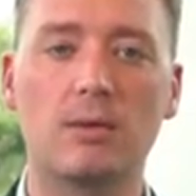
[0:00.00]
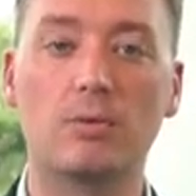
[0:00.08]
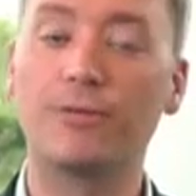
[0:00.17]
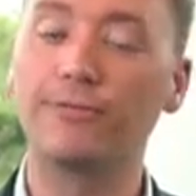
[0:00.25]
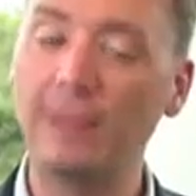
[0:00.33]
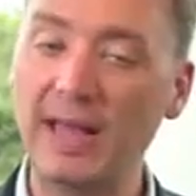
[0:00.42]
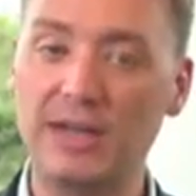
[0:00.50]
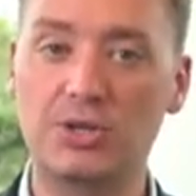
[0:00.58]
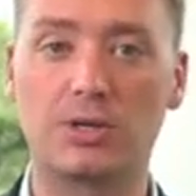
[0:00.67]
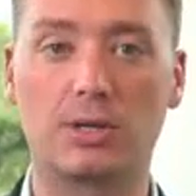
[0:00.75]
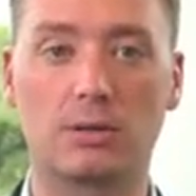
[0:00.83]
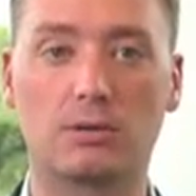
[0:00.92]

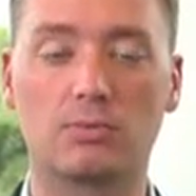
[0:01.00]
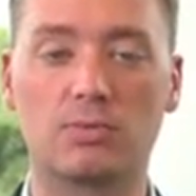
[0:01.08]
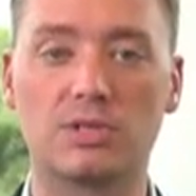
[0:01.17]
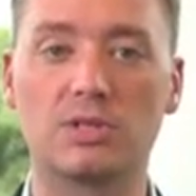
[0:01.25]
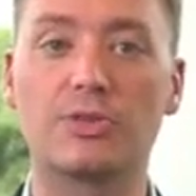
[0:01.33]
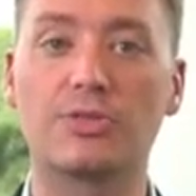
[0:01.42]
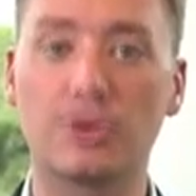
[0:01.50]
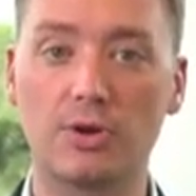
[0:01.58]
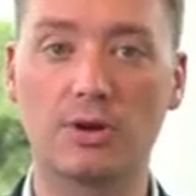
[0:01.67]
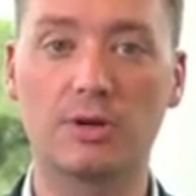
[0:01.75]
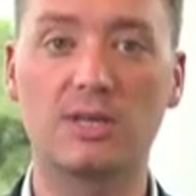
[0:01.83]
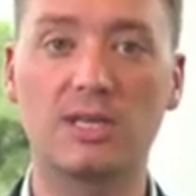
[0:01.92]
Reflection was the
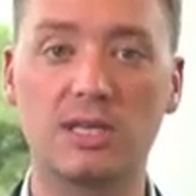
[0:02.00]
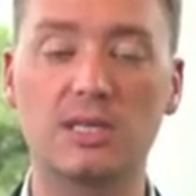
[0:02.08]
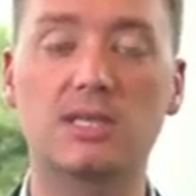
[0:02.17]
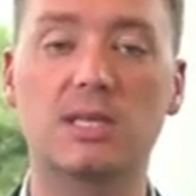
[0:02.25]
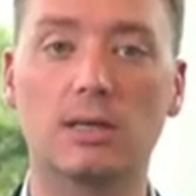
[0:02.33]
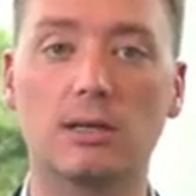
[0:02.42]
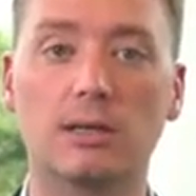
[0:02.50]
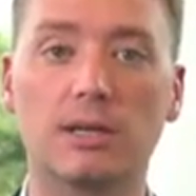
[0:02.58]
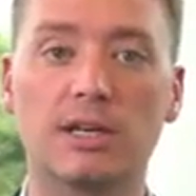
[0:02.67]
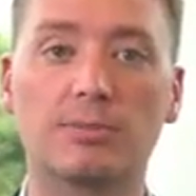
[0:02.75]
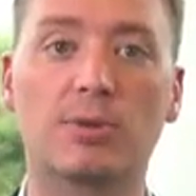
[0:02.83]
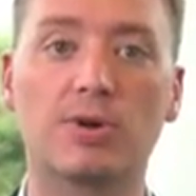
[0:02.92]
third key skill
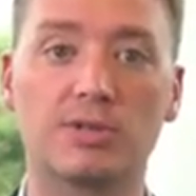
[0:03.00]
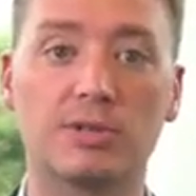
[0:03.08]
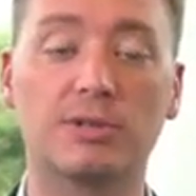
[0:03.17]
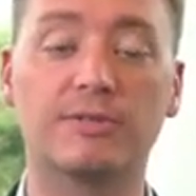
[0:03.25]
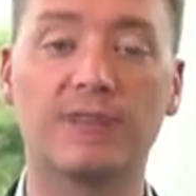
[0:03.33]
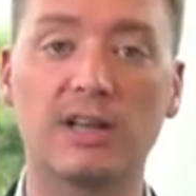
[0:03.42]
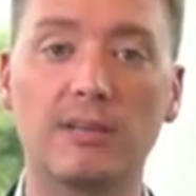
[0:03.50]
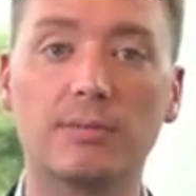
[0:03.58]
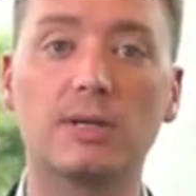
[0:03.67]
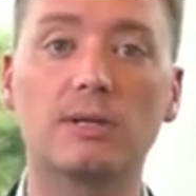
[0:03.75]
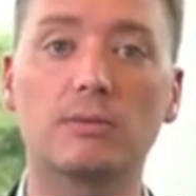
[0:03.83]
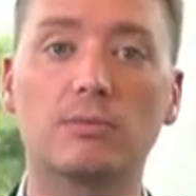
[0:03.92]
in personal
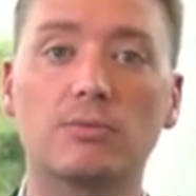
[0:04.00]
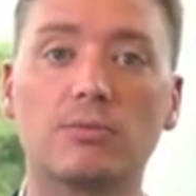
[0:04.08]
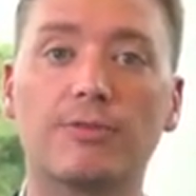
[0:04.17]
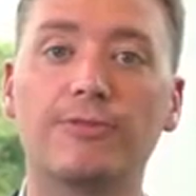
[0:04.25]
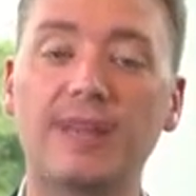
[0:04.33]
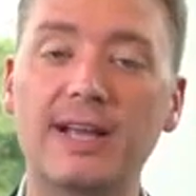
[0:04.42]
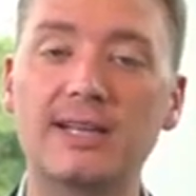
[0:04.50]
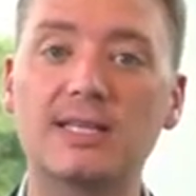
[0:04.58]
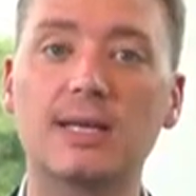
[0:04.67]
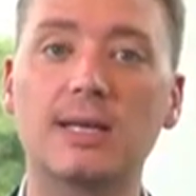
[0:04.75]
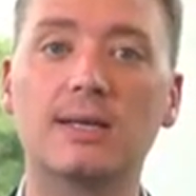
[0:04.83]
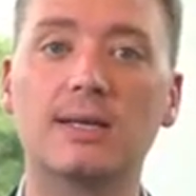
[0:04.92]
development.
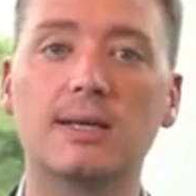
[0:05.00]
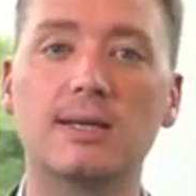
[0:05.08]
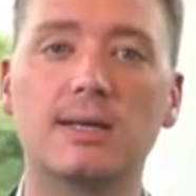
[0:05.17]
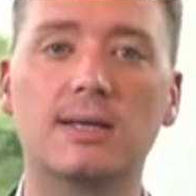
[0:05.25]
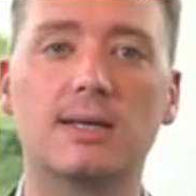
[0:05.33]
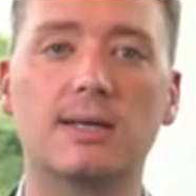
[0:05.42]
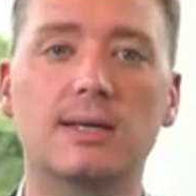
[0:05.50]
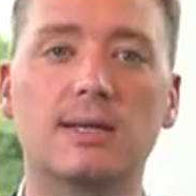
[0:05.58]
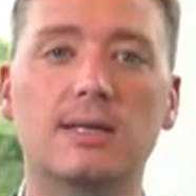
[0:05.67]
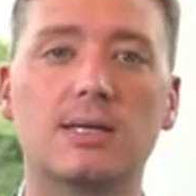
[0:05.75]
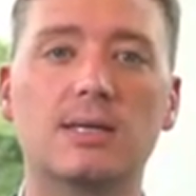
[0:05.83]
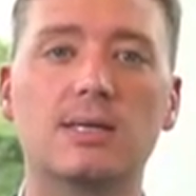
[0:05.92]
Reflecting
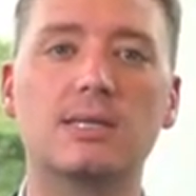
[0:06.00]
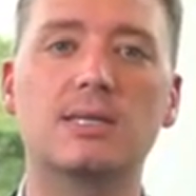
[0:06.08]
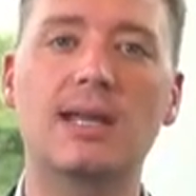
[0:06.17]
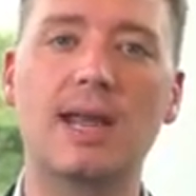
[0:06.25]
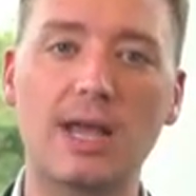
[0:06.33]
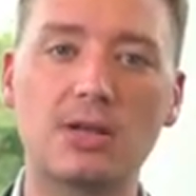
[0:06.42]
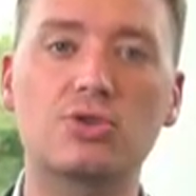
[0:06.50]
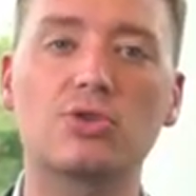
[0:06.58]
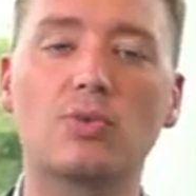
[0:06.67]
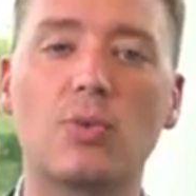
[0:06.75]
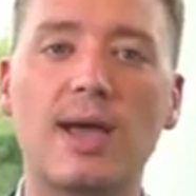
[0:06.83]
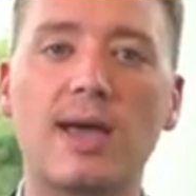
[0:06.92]
is an
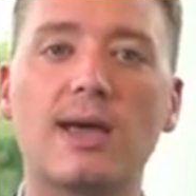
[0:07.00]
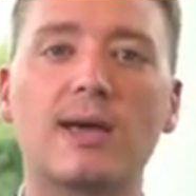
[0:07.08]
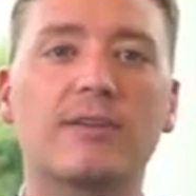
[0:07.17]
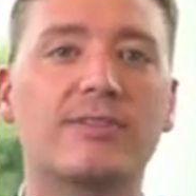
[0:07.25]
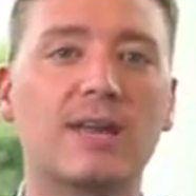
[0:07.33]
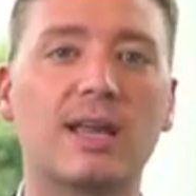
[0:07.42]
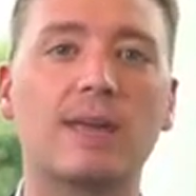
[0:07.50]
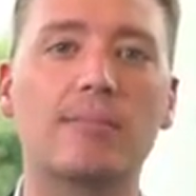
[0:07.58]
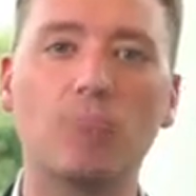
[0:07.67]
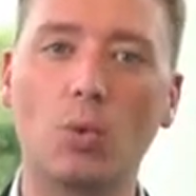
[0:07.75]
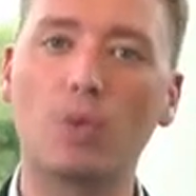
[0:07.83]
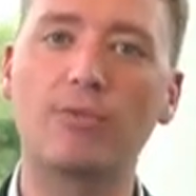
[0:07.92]
extra way of getting
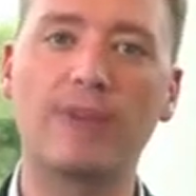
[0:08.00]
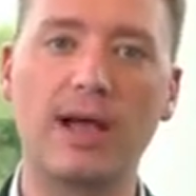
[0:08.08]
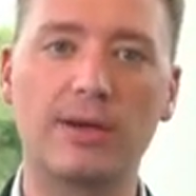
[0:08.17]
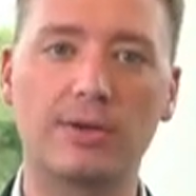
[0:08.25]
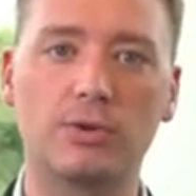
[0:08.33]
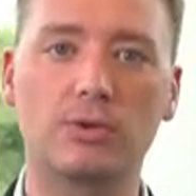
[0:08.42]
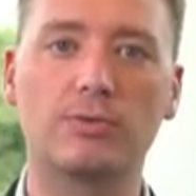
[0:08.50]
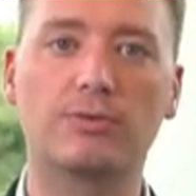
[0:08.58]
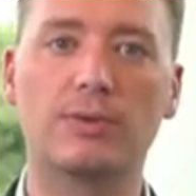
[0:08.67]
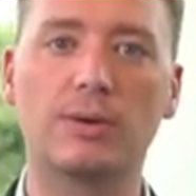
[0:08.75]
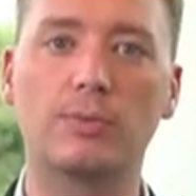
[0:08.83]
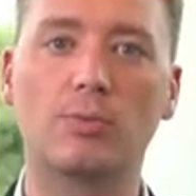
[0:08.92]
more value
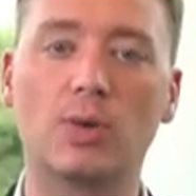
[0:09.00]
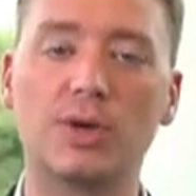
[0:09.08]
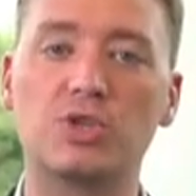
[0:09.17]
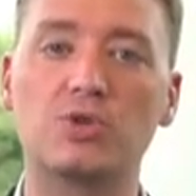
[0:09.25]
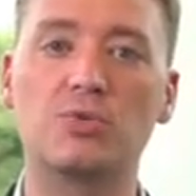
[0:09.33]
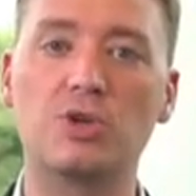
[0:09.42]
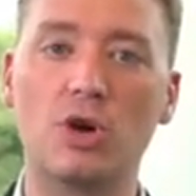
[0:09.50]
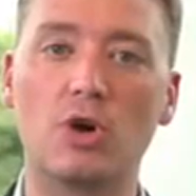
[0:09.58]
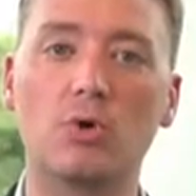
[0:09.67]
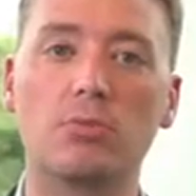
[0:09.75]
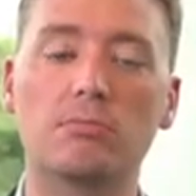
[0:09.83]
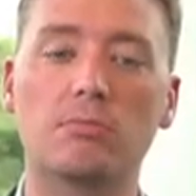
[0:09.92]
from what you
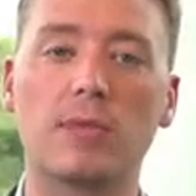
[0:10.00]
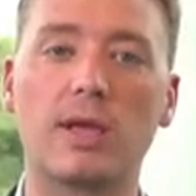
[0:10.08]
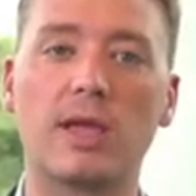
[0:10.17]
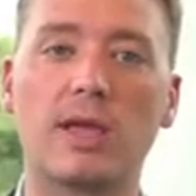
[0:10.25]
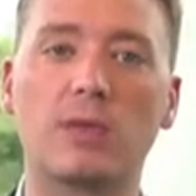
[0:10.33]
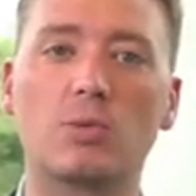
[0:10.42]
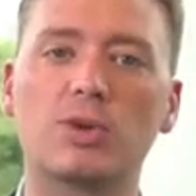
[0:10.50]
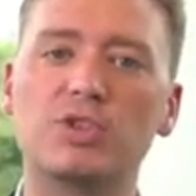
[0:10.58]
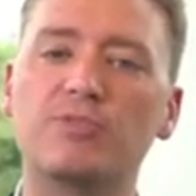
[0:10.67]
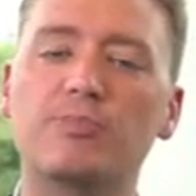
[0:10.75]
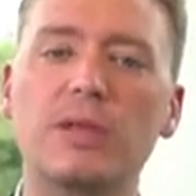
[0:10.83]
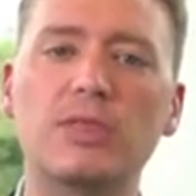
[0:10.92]
know and what
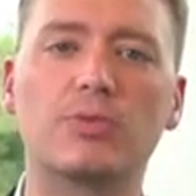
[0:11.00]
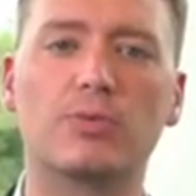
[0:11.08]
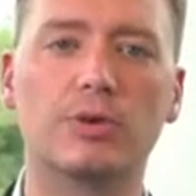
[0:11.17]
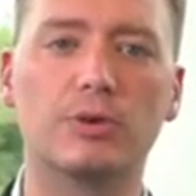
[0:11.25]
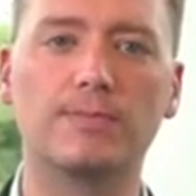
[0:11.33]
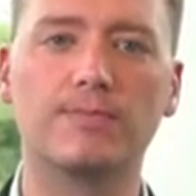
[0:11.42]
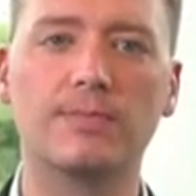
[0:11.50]
you've been through.